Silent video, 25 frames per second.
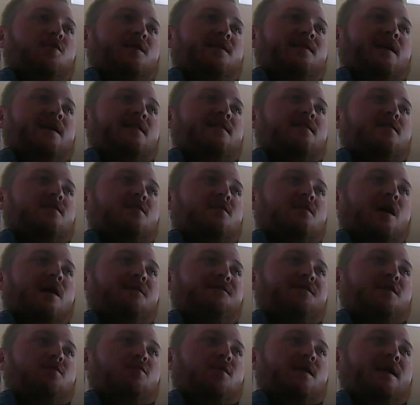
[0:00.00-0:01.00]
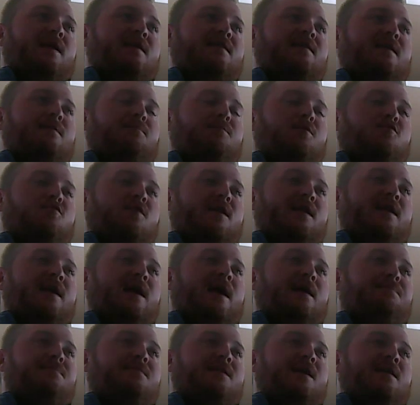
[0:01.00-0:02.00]
3 cents. Coffee 119.20
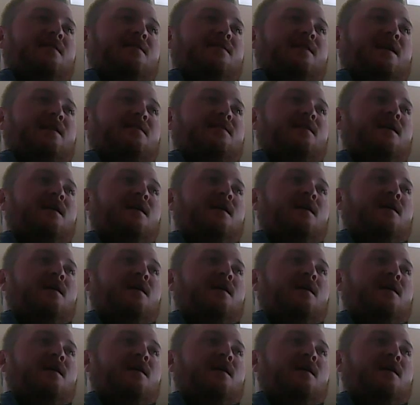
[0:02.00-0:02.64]
up 10 cents.